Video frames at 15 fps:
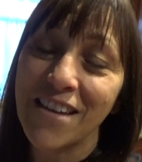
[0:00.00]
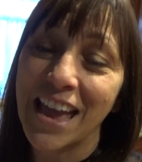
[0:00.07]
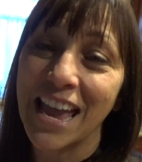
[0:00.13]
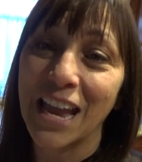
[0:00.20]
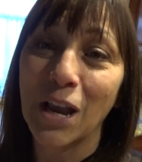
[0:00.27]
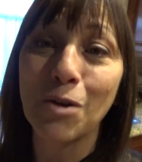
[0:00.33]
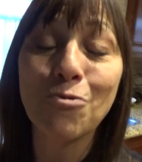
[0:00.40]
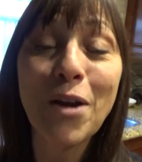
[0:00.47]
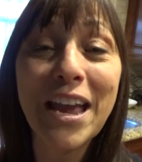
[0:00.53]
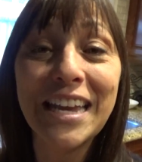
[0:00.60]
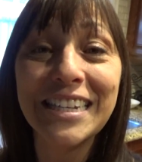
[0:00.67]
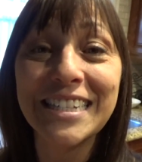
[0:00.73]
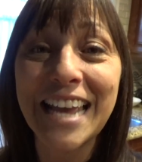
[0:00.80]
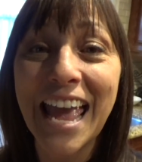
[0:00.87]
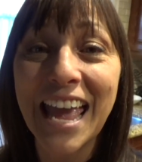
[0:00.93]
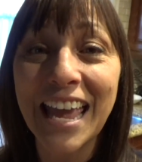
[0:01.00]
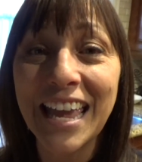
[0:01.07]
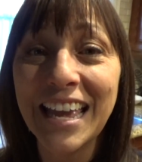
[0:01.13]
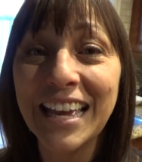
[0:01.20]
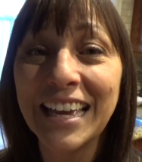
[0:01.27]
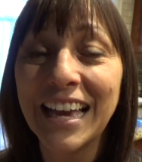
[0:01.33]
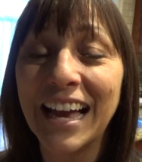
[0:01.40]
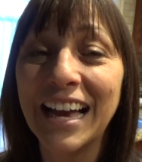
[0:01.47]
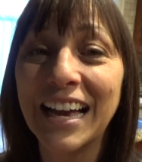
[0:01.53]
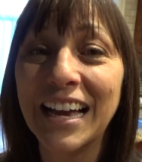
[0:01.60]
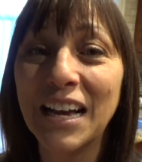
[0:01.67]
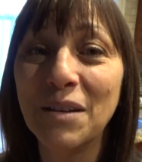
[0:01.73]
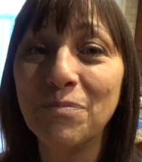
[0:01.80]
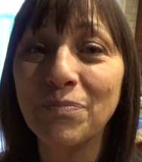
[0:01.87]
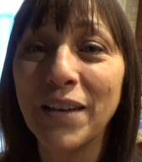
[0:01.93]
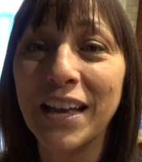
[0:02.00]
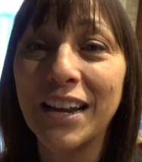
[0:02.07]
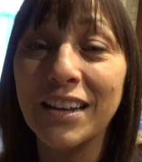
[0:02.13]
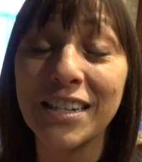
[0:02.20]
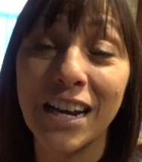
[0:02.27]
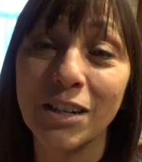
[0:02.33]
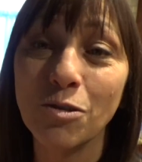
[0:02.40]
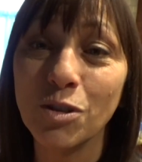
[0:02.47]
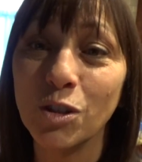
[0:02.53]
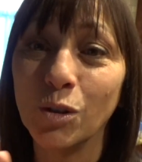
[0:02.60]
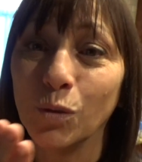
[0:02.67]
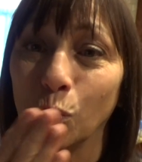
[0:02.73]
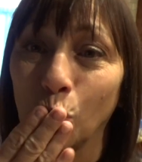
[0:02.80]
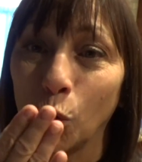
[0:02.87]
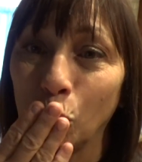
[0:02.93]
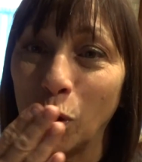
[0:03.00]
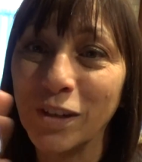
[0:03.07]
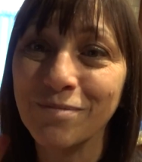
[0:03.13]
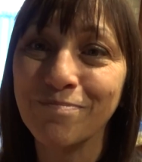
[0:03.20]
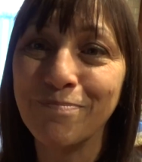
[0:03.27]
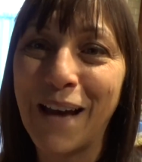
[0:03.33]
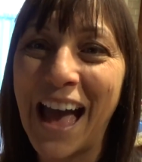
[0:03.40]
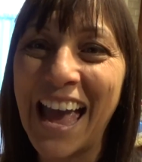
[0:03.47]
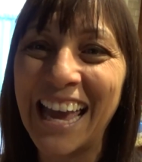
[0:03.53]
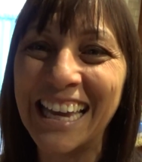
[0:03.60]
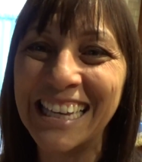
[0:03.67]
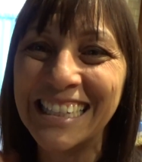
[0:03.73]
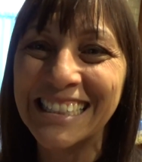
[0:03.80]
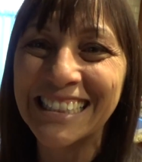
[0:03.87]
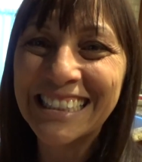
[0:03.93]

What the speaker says: a great day. And I'll talk to you soon. Bye.